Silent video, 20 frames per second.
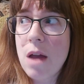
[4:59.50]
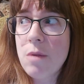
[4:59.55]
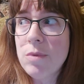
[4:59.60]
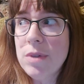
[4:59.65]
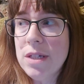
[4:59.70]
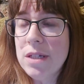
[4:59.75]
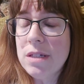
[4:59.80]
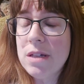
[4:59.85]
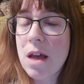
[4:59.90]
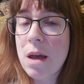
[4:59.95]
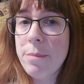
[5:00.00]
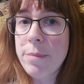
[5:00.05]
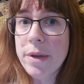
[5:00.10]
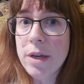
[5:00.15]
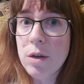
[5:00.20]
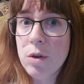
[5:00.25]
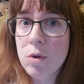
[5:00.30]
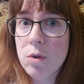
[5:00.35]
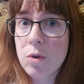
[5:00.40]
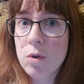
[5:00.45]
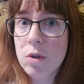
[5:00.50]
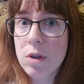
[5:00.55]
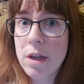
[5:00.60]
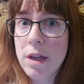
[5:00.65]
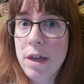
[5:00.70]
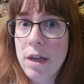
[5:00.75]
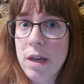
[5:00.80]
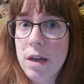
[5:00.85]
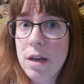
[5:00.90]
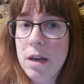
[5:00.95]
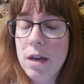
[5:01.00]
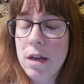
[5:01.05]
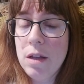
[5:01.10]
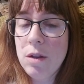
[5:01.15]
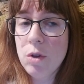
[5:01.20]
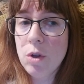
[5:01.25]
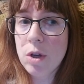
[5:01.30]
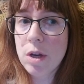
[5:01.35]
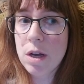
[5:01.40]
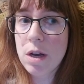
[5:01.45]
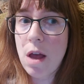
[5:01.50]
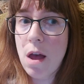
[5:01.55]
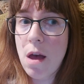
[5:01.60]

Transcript: I would stop and Google it and look it